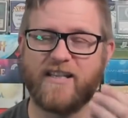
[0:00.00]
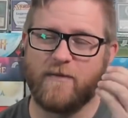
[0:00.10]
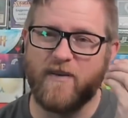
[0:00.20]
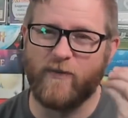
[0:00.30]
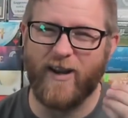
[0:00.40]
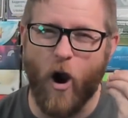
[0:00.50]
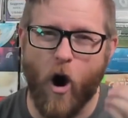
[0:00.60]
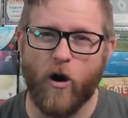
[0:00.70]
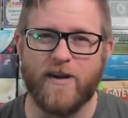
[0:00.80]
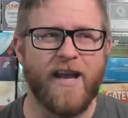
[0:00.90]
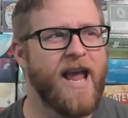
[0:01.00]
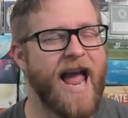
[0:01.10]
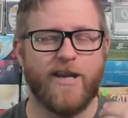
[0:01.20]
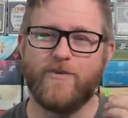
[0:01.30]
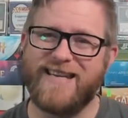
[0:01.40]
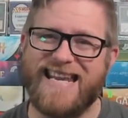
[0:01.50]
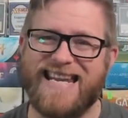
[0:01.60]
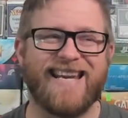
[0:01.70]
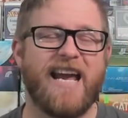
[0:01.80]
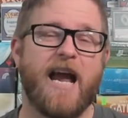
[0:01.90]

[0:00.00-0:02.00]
something really hard and unique.